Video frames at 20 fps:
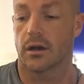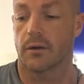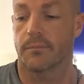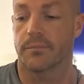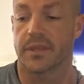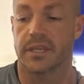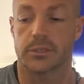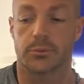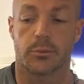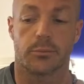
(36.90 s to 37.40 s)

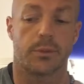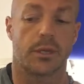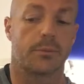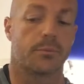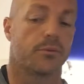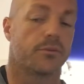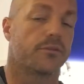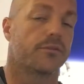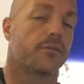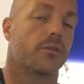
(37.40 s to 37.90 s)
These were
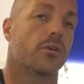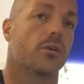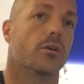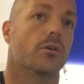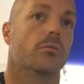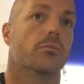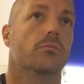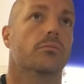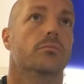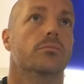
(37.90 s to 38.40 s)
people
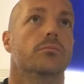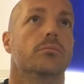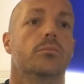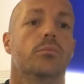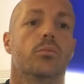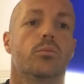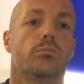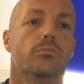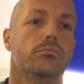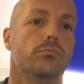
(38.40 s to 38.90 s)
from
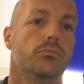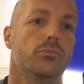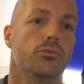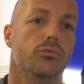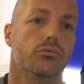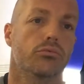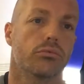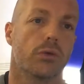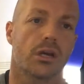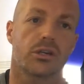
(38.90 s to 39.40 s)

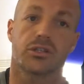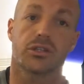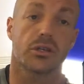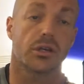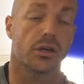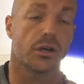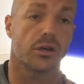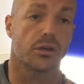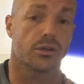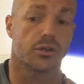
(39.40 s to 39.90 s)

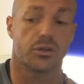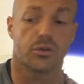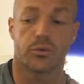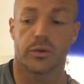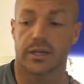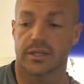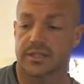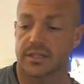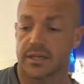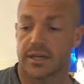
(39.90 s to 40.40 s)
Russia,
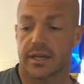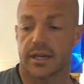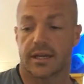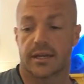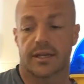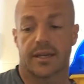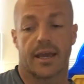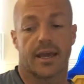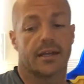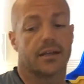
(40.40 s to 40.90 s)
USA,
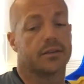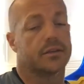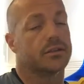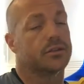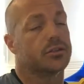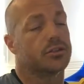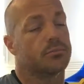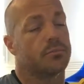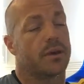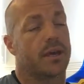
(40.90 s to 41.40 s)
Canada,
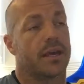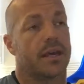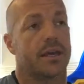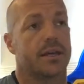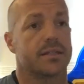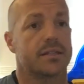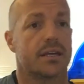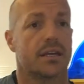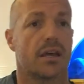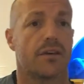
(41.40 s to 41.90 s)
Japan,
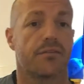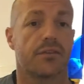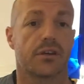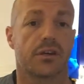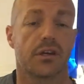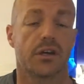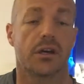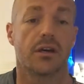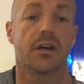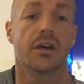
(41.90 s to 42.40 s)
South
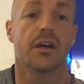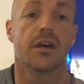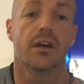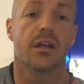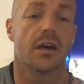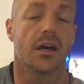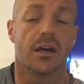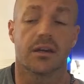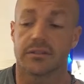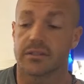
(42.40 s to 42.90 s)
Africa.
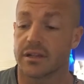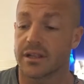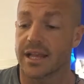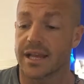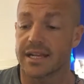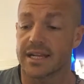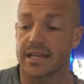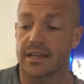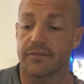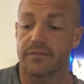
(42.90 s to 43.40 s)
There's a
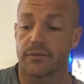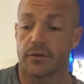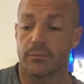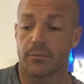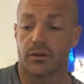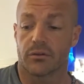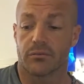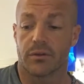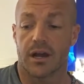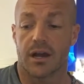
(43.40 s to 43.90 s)
lady from
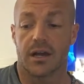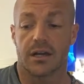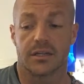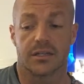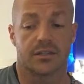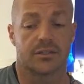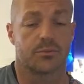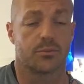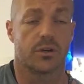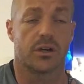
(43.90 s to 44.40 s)
Iran
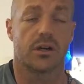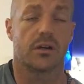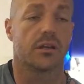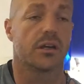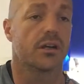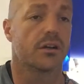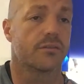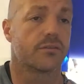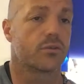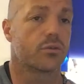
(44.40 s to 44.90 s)
as well,
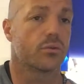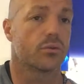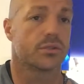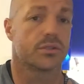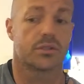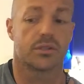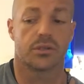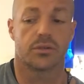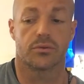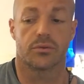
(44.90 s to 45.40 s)
and of
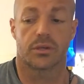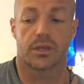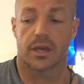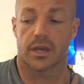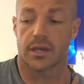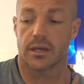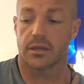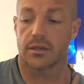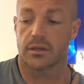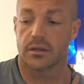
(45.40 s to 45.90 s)
course the
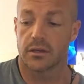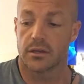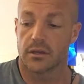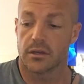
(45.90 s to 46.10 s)
UK.